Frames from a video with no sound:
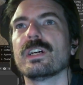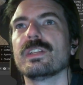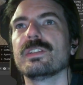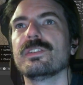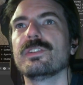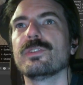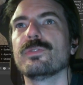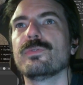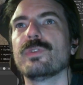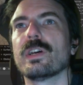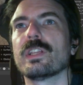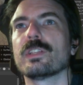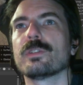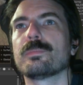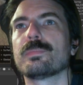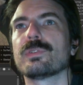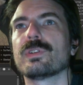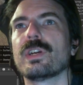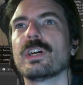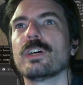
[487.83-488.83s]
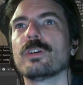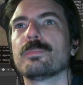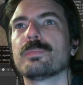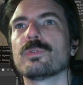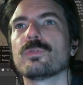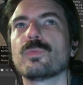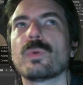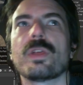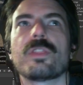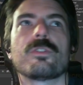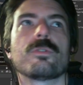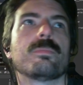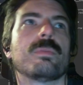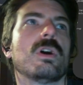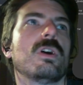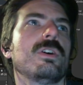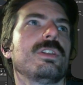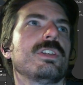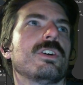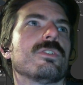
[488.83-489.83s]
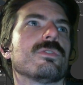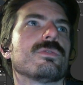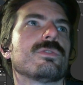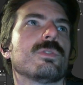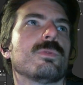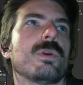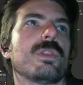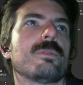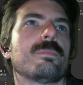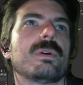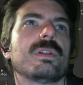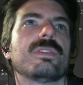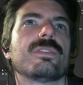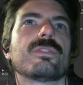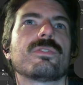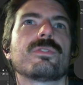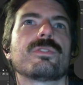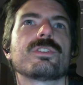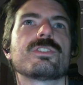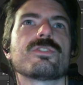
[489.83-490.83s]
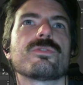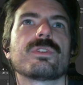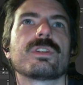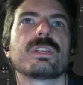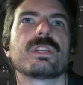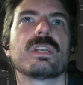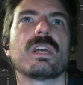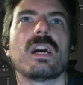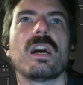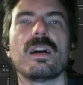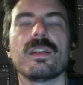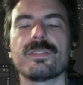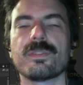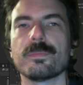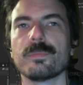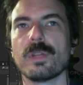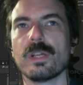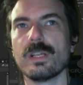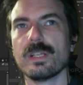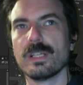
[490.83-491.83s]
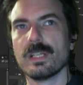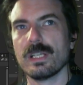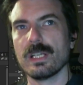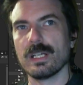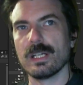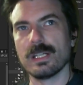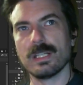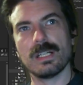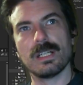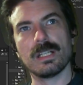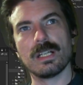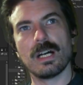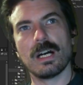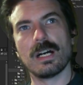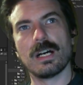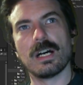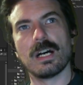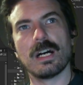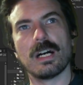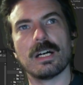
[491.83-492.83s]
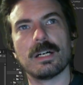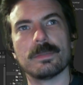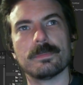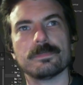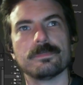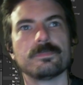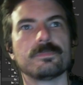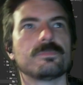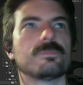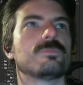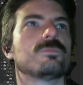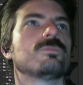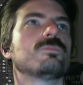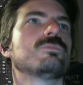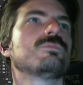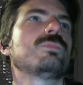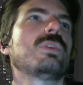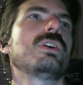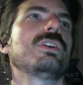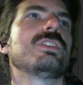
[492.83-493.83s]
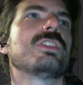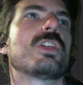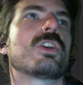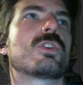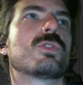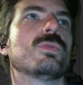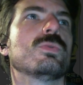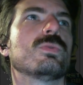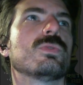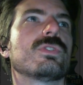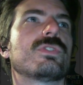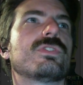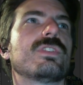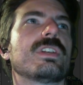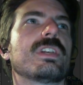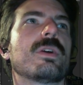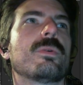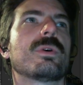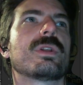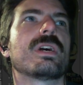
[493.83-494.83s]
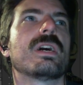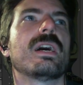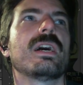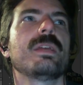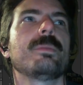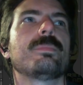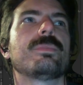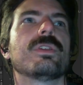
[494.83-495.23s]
developer helper weather. Oh no, the weather buttons are already showing. Awesome. Probably the coolest thing I want to hype